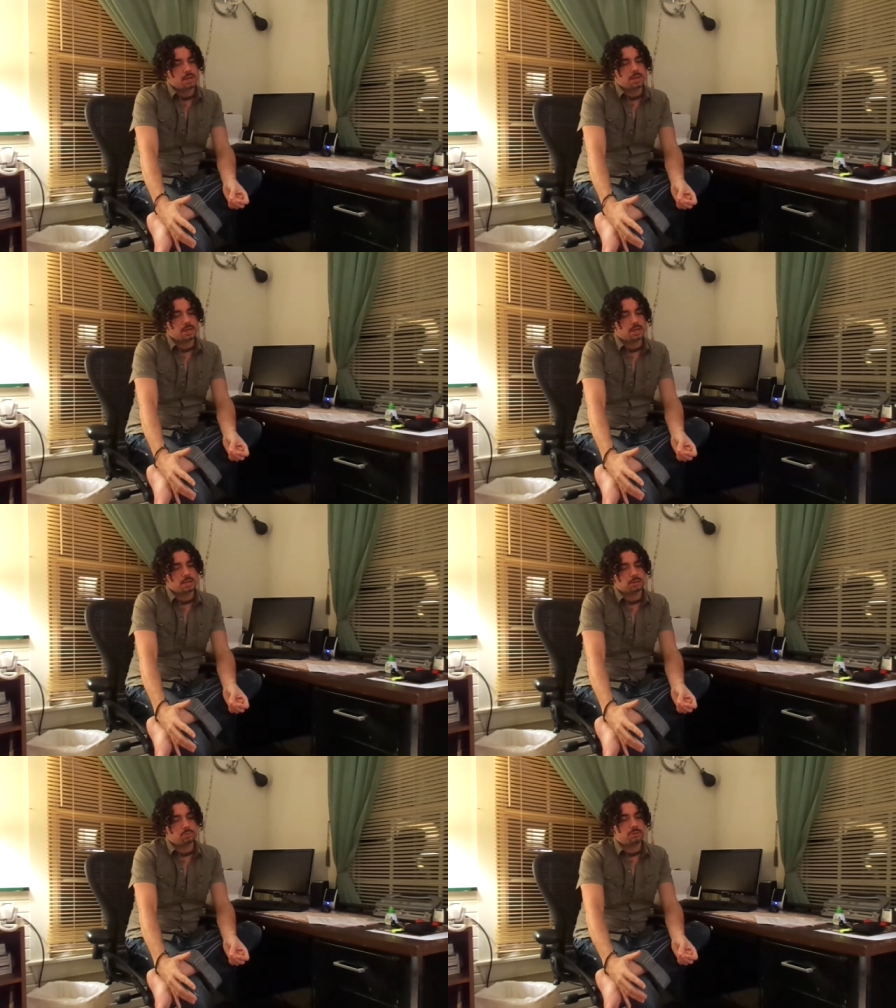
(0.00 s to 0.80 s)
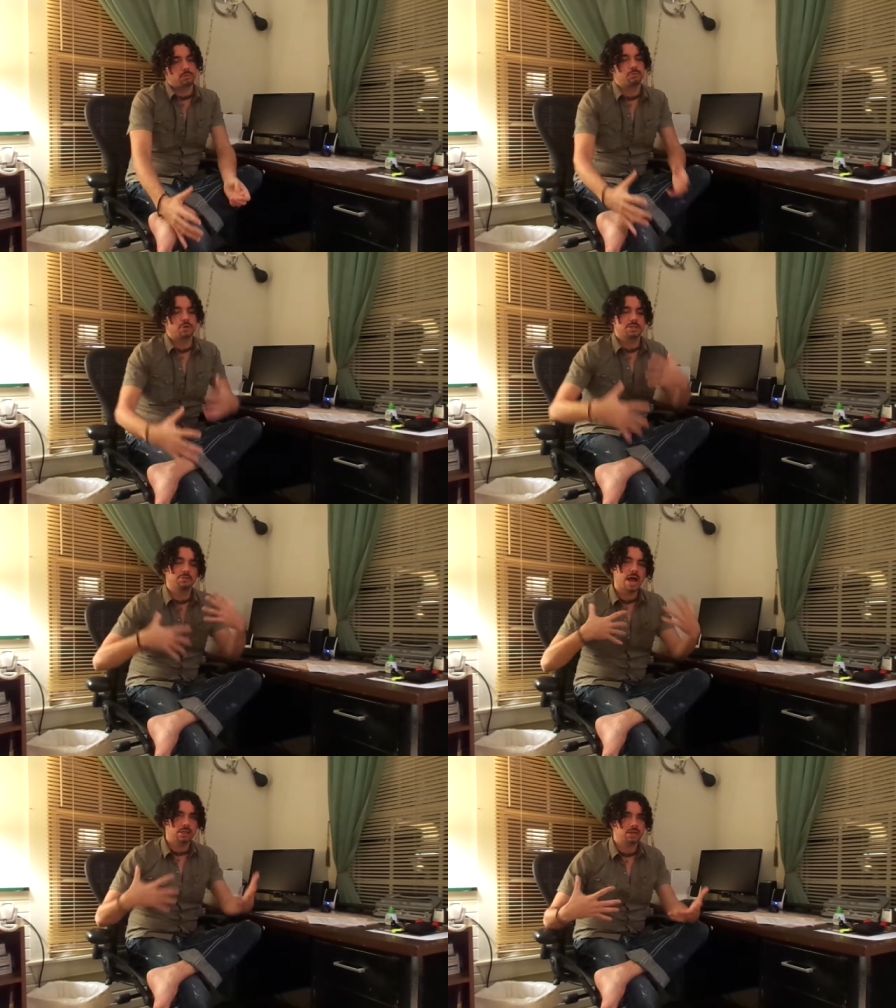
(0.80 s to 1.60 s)
And for the
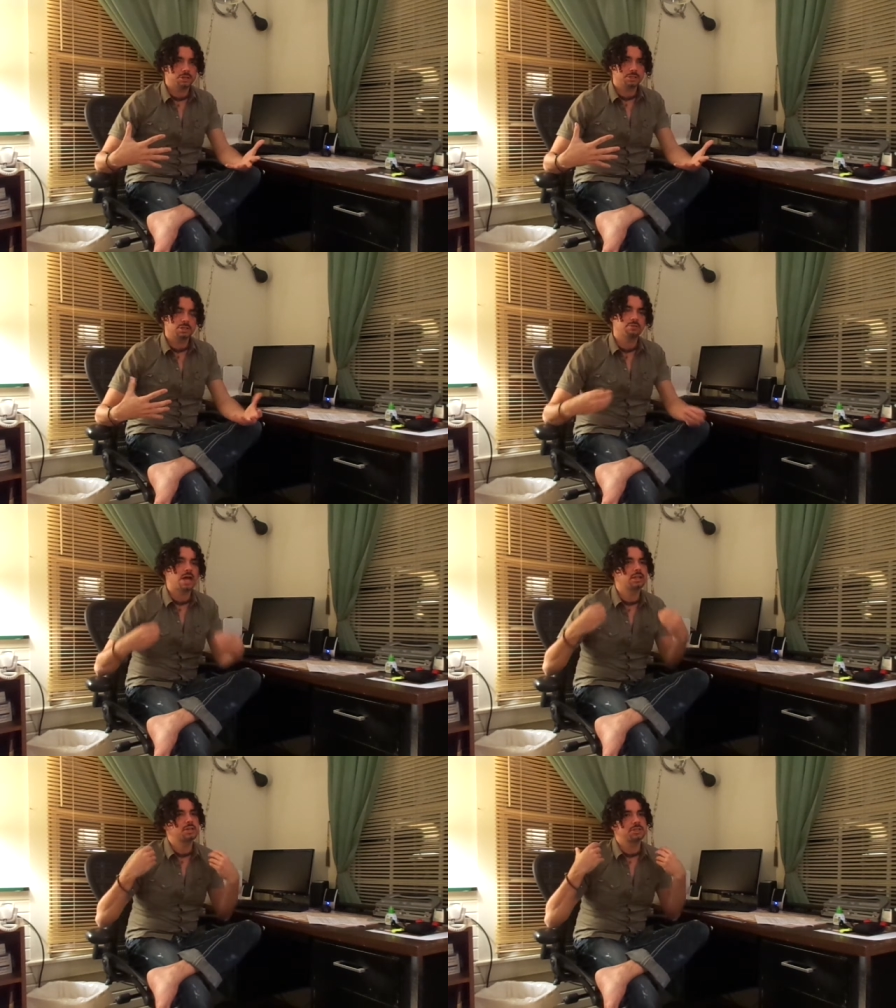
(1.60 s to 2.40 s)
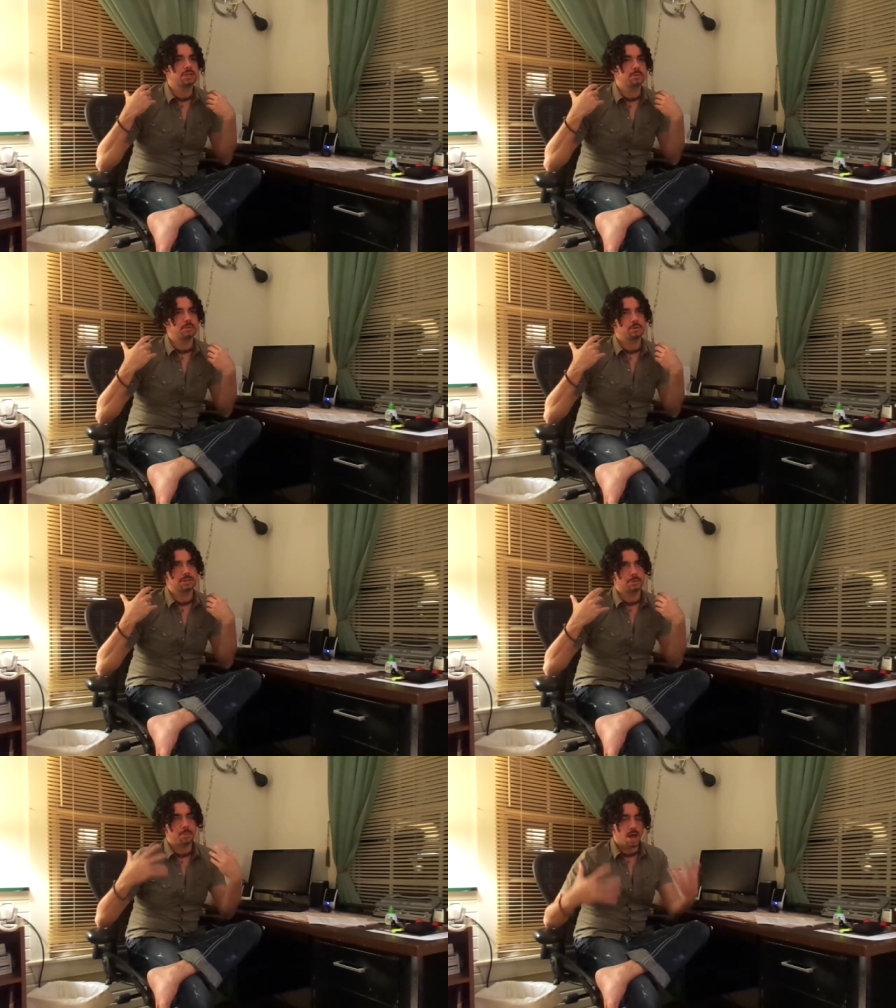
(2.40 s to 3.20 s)
Divine Liturgy, the Divine Liturgy
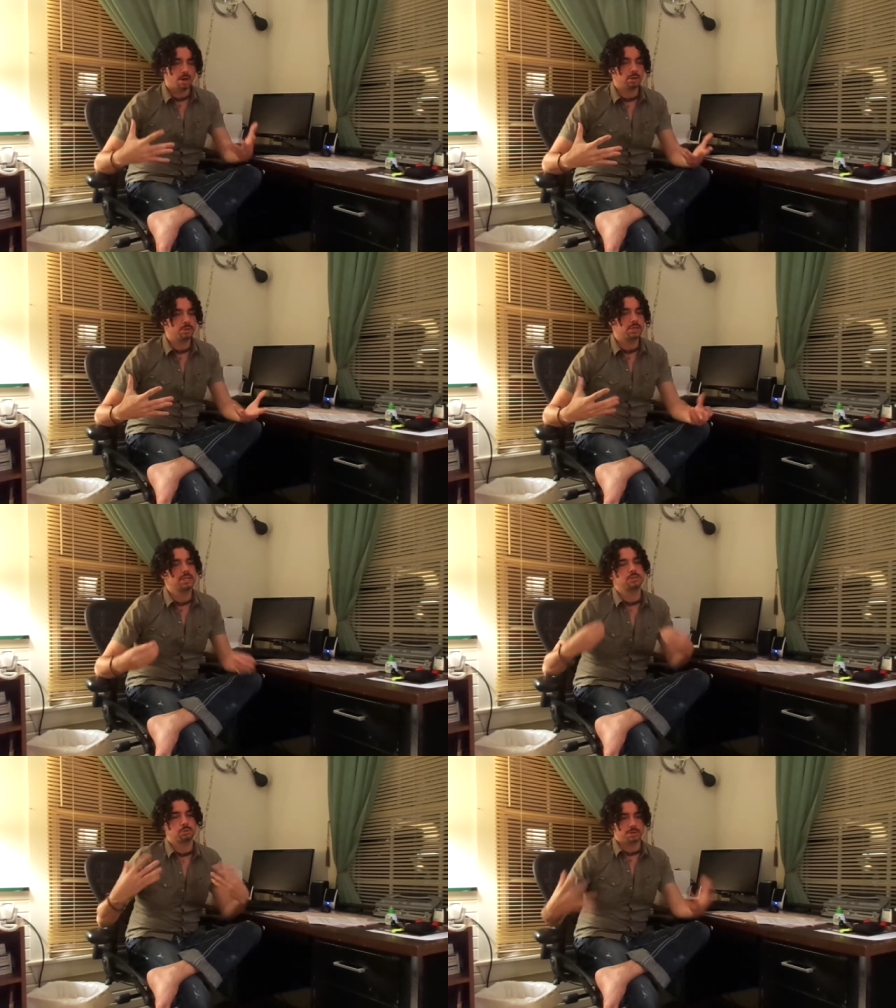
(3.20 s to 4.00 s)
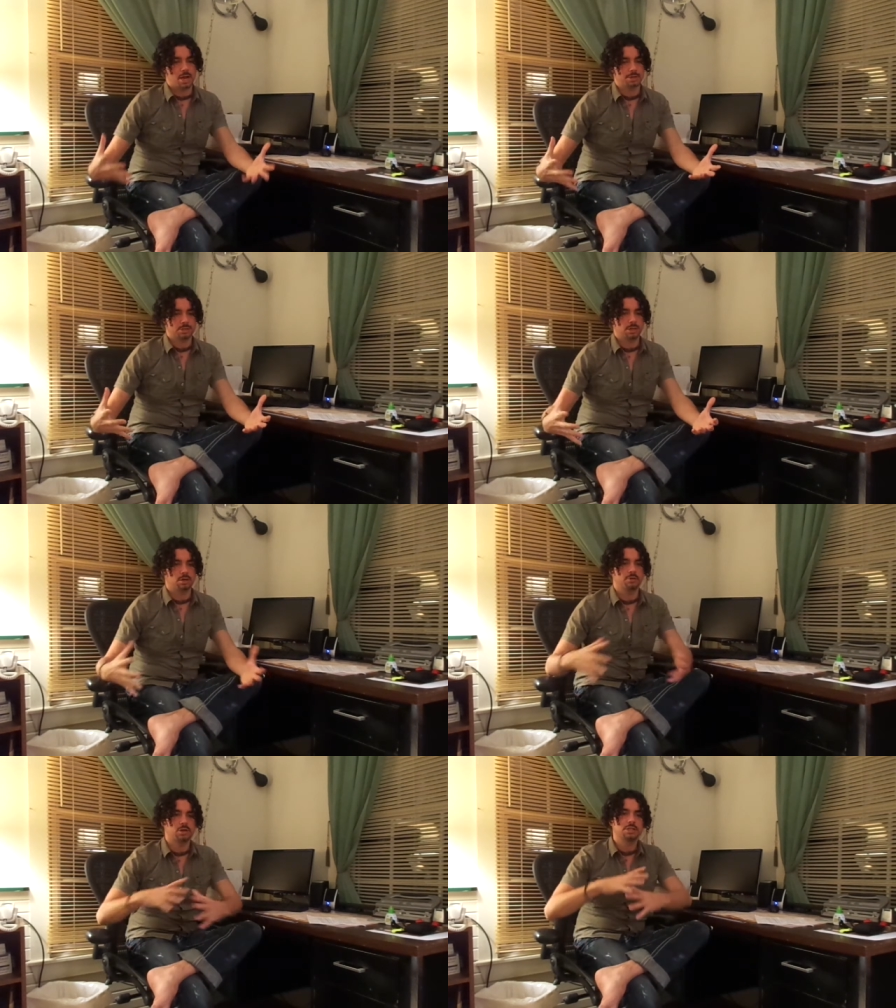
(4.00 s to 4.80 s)
is a model within Eastern Orthodoxy
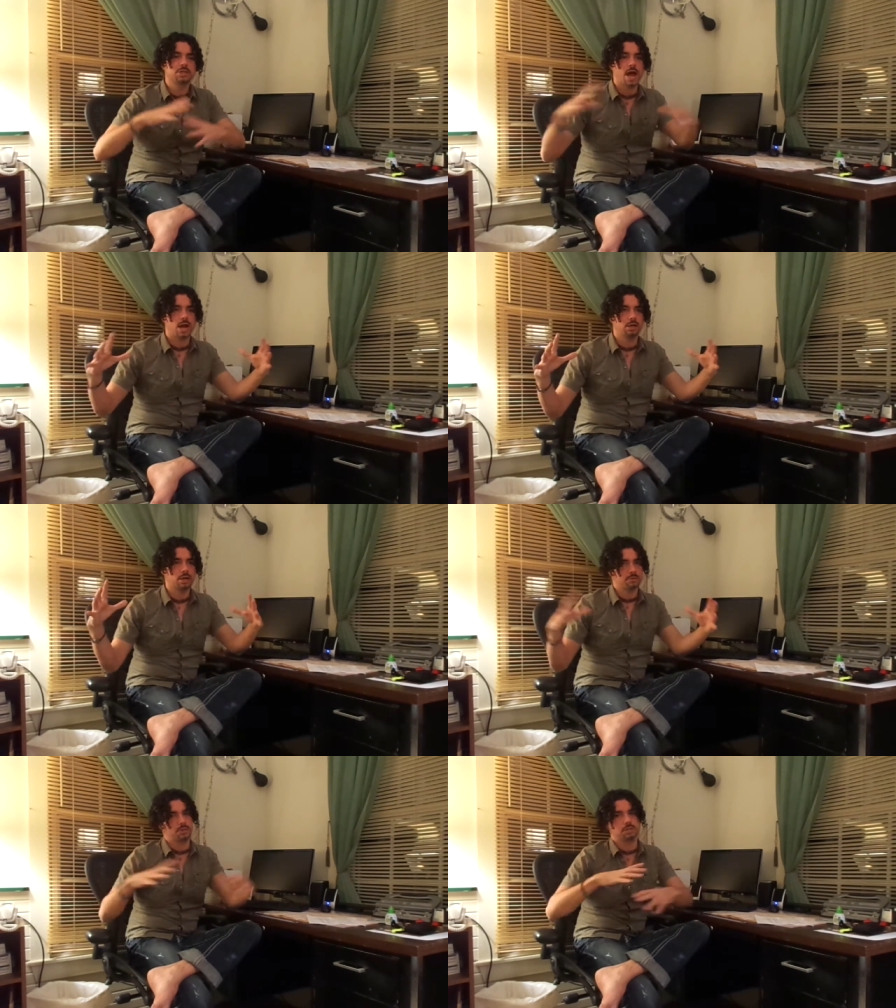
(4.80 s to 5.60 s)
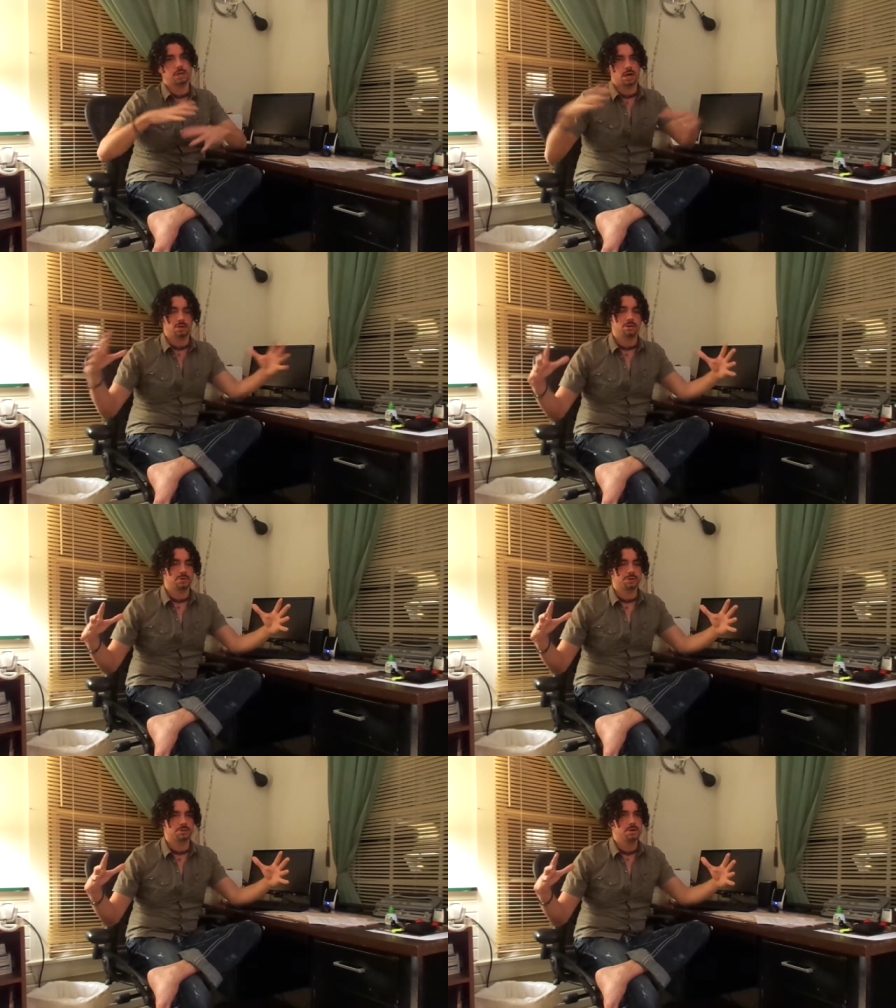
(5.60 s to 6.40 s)
of your entire life, the entire
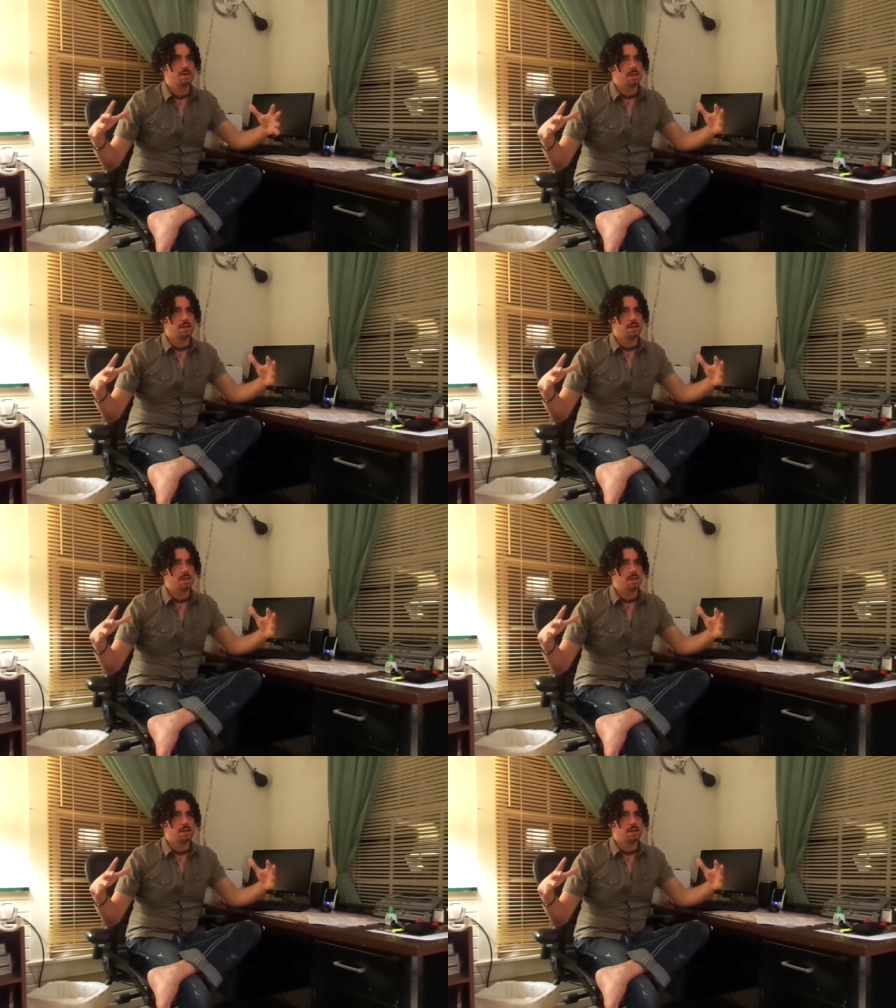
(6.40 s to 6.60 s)
universe.